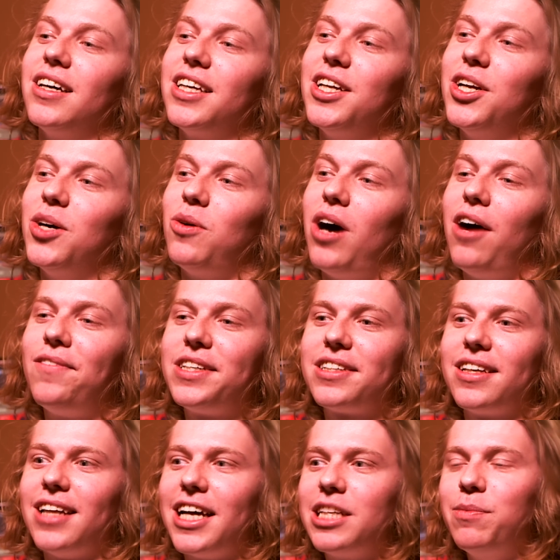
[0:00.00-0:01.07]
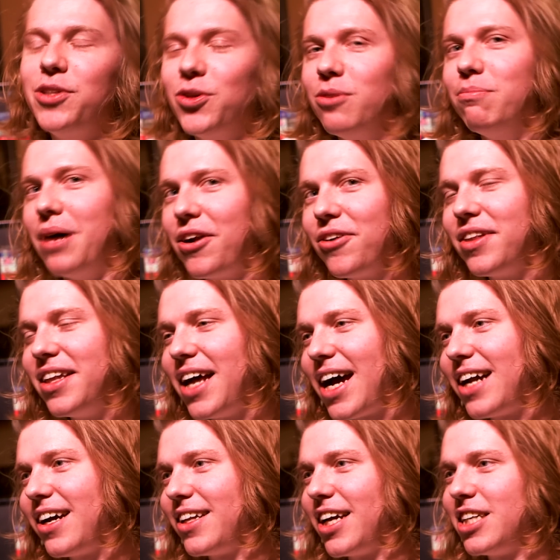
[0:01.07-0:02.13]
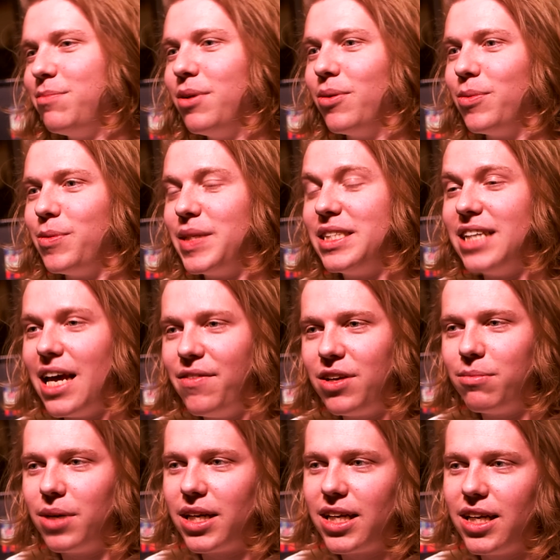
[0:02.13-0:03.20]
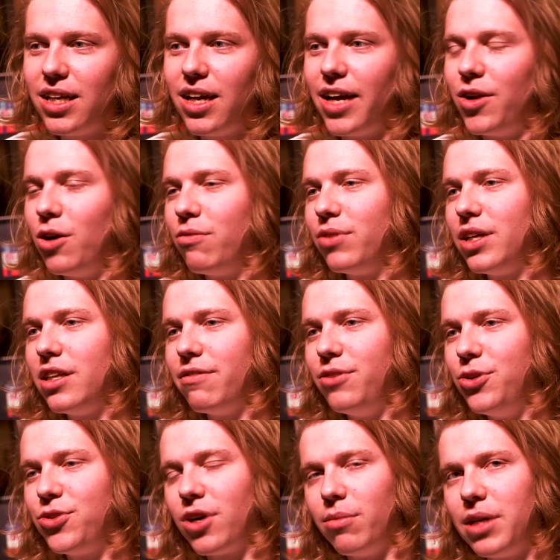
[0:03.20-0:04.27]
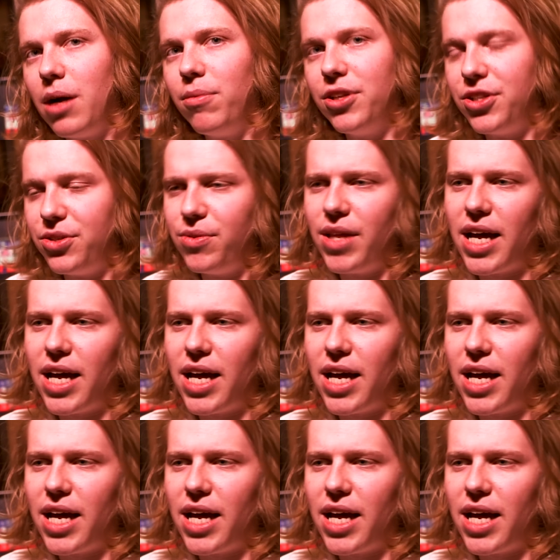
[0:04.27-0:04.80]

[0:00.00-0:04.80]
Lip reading: you know, obviously I'd like to be doing better than that. I'd like to be able to be saving money, and hopefully in the future I'll be able to do